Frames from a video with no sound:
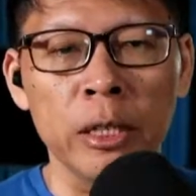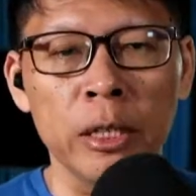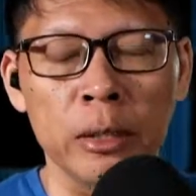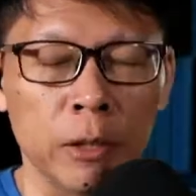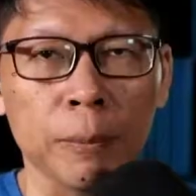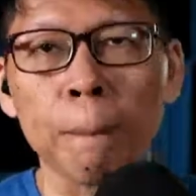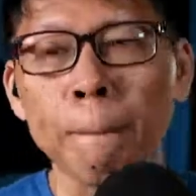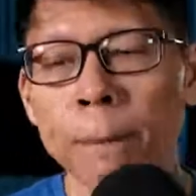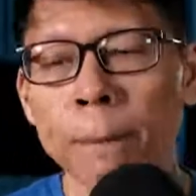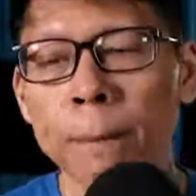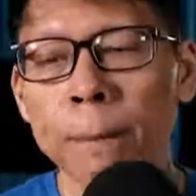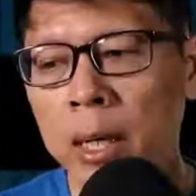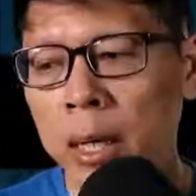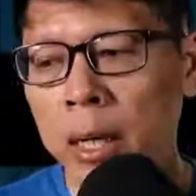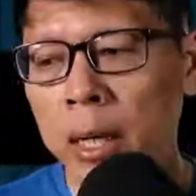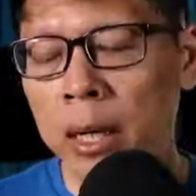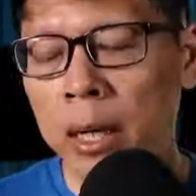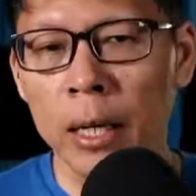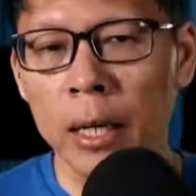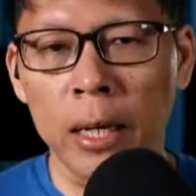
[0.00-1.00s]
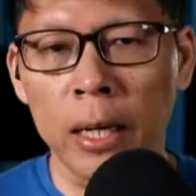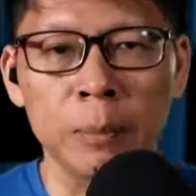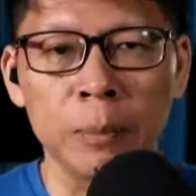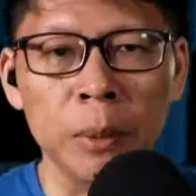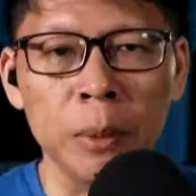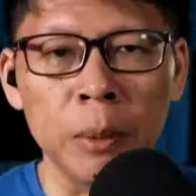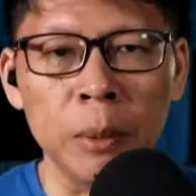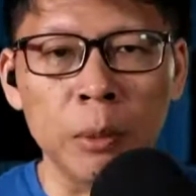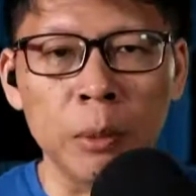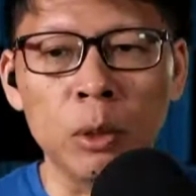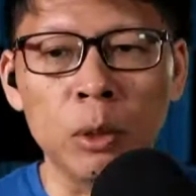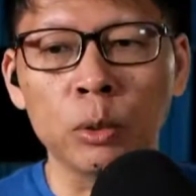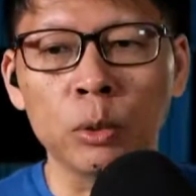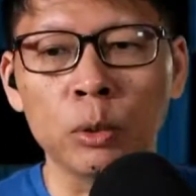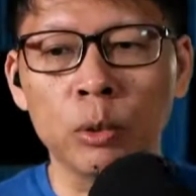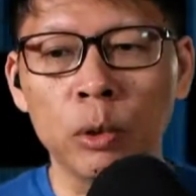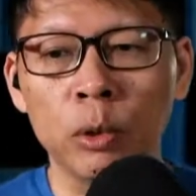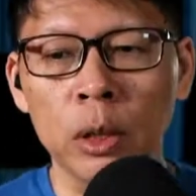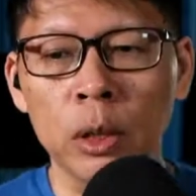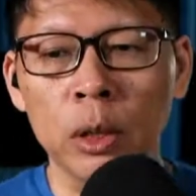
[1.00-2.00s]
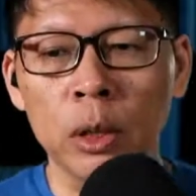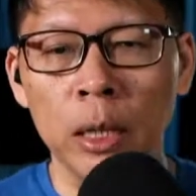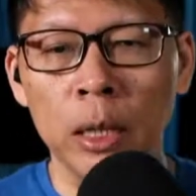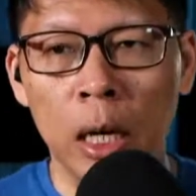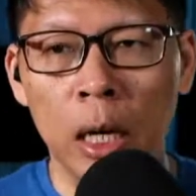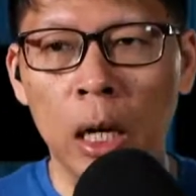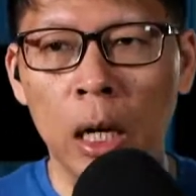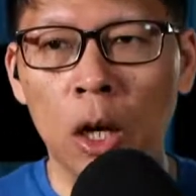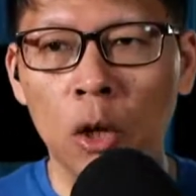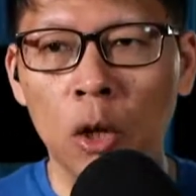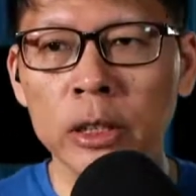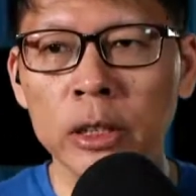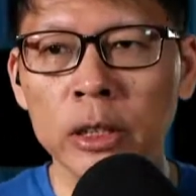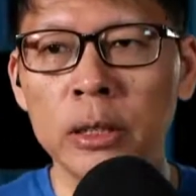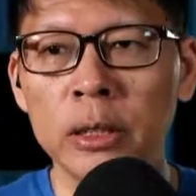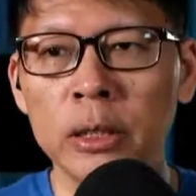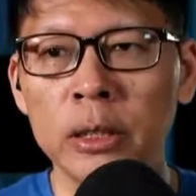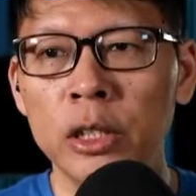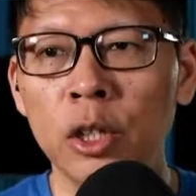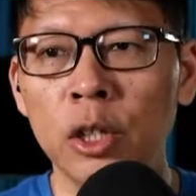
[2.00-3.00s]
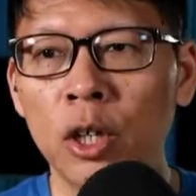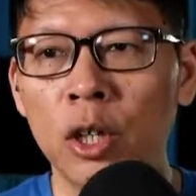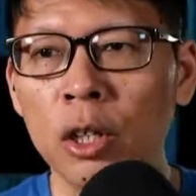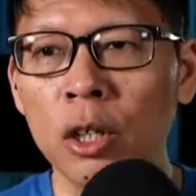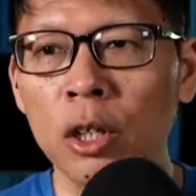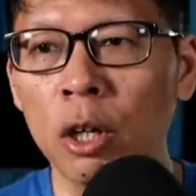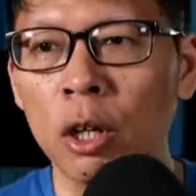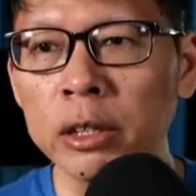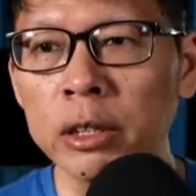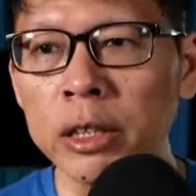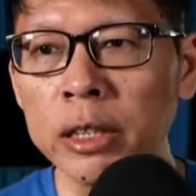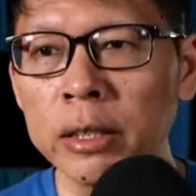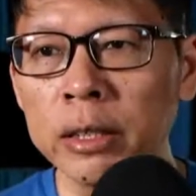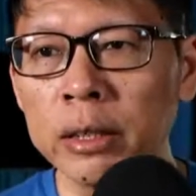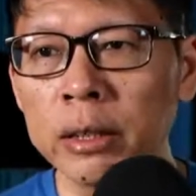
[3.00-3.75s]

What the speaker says: And people who are honestly your audience,